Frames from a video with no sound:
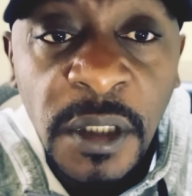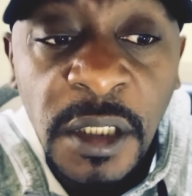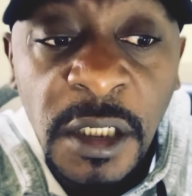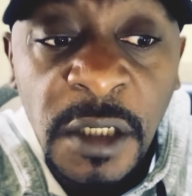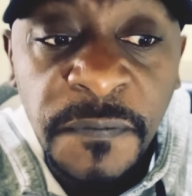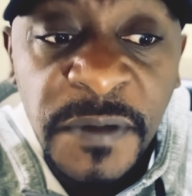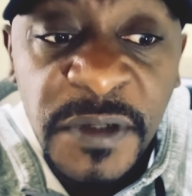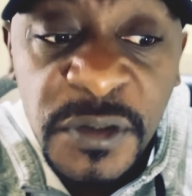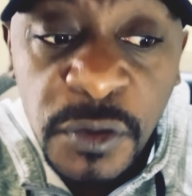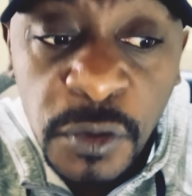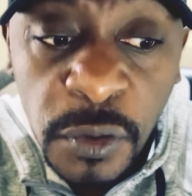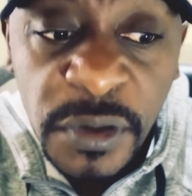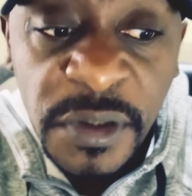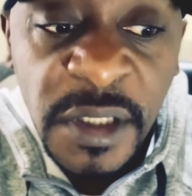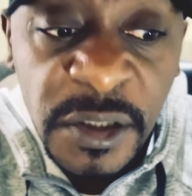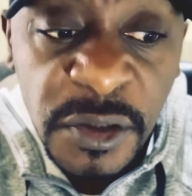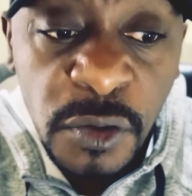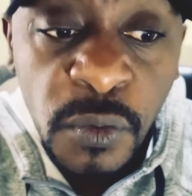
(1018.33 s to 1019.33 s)
If it's not
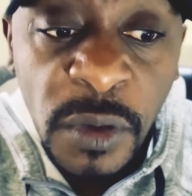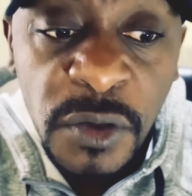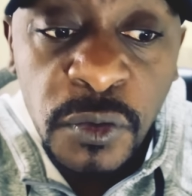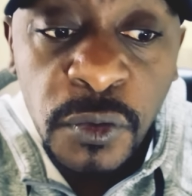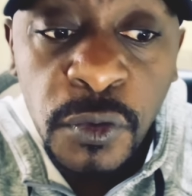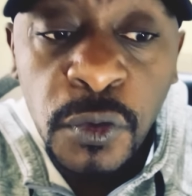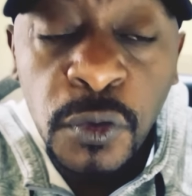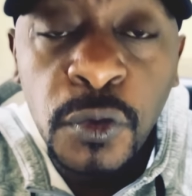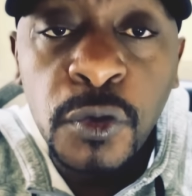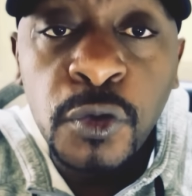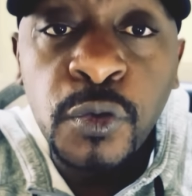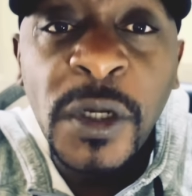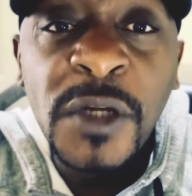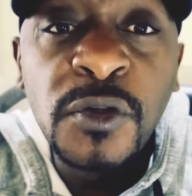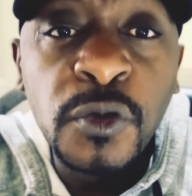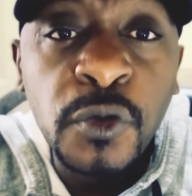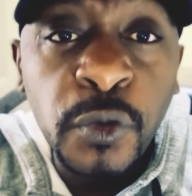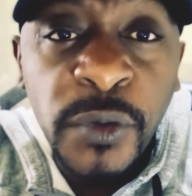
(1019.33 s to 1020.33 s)
that you want to do, try
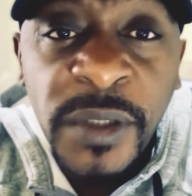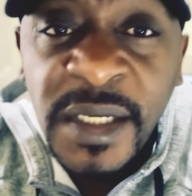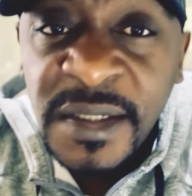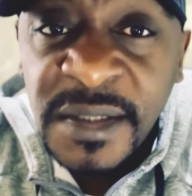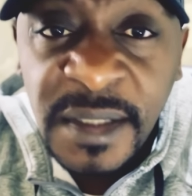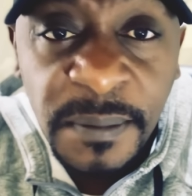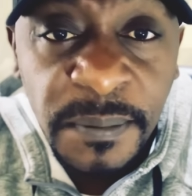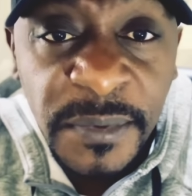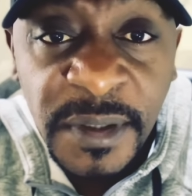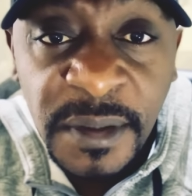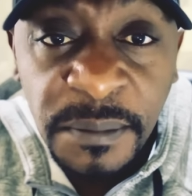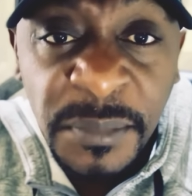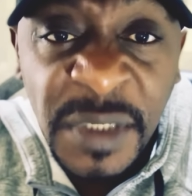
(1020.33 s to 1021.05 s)
to create something.